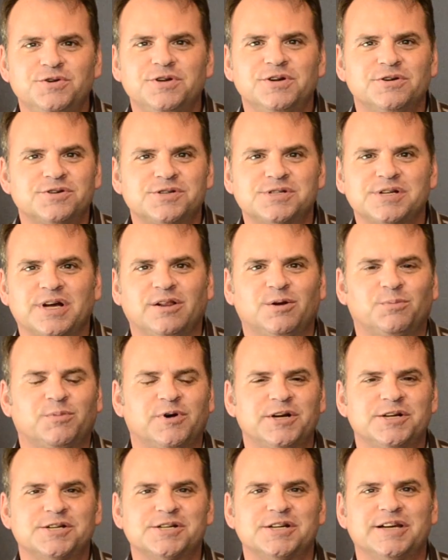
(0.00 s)
Year's
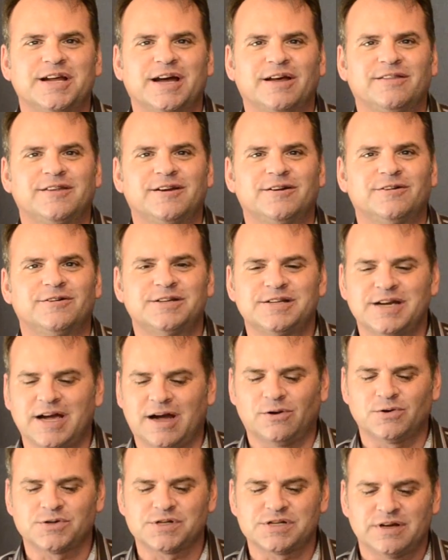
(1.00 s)
celebration down there in
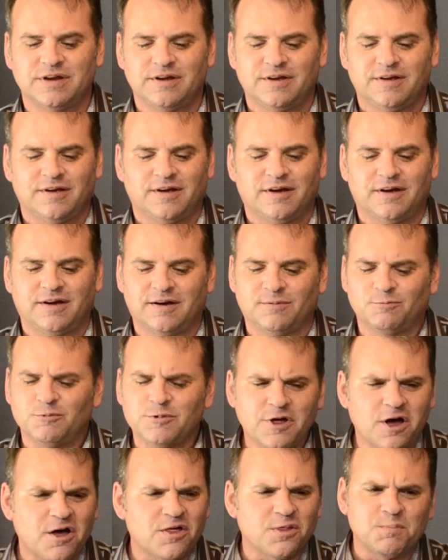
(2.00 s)
Taos,
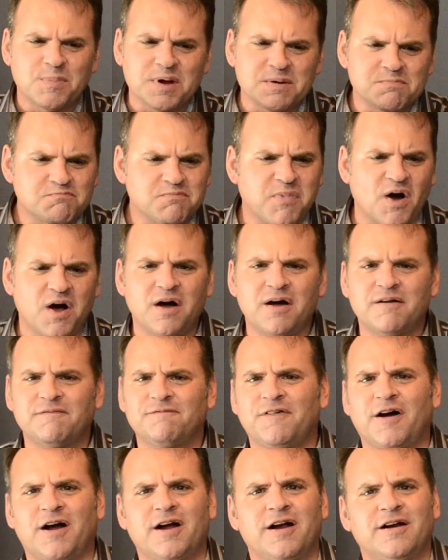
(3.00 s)
with all the big
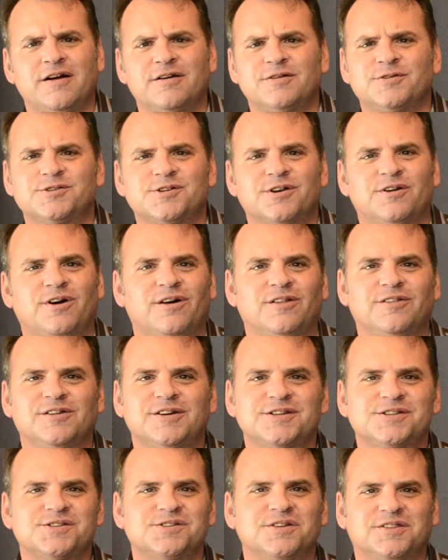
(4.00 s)
bonfires and all
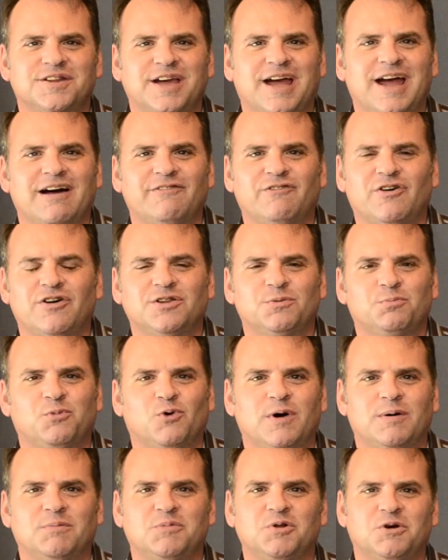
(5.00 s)
this that they have on the
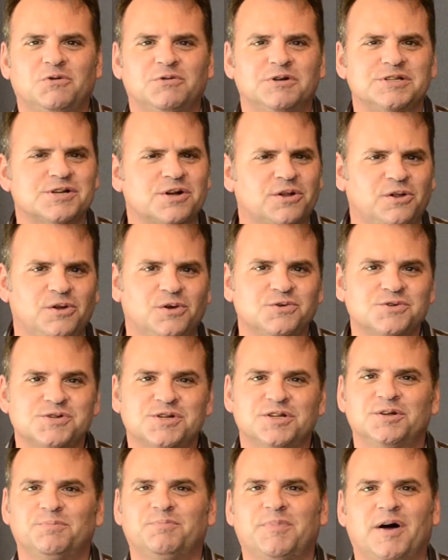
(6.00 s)
Pueblo. It's
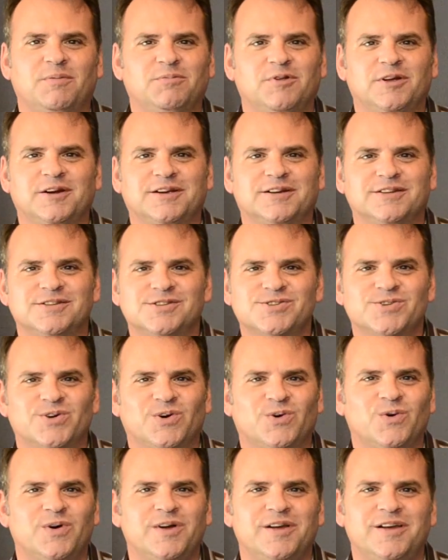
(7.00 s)
closed to the public, and
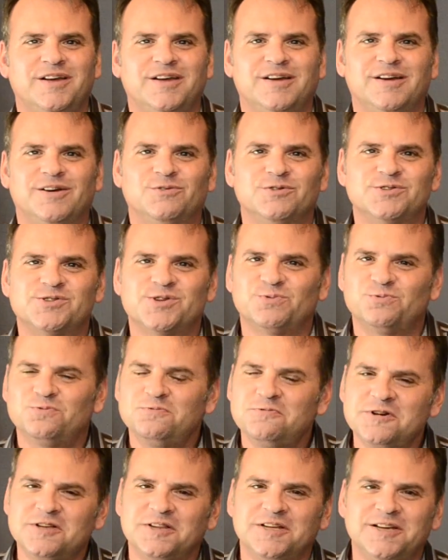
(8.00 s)
so it was a
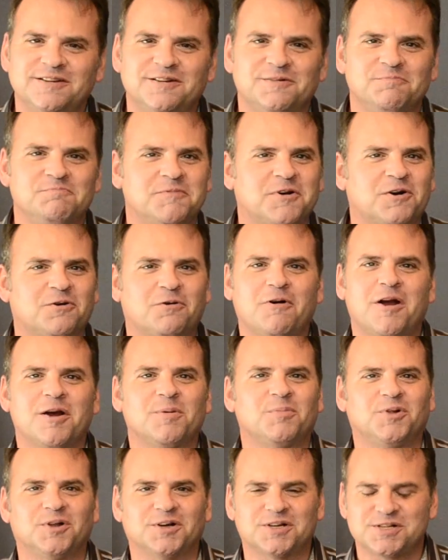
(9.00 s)
really
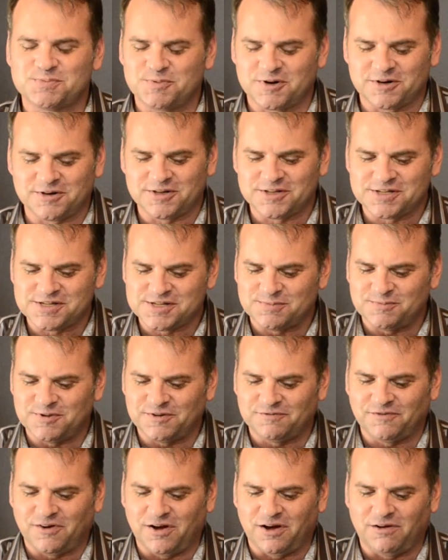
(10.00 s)
incredible experience to be
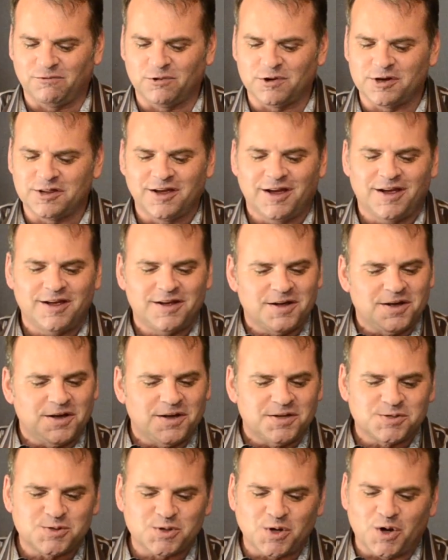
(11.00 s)
involved with.
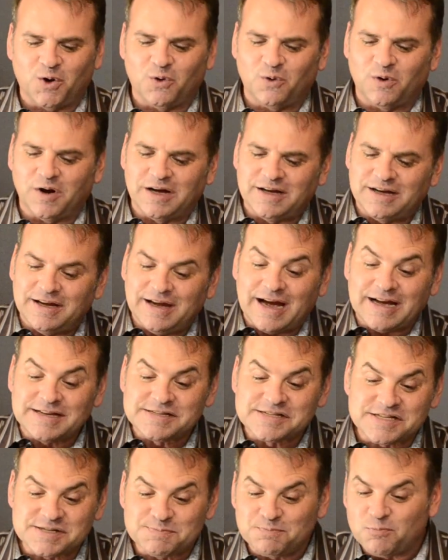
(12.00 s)
So it
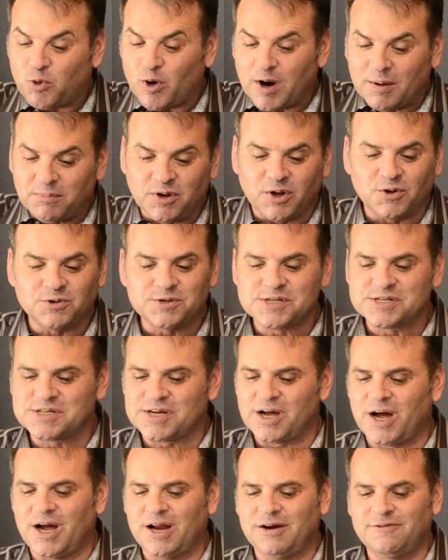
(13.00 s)
has this Pueblo
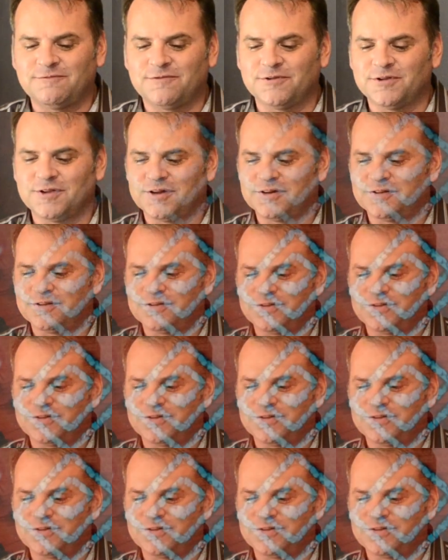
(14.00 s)
design for the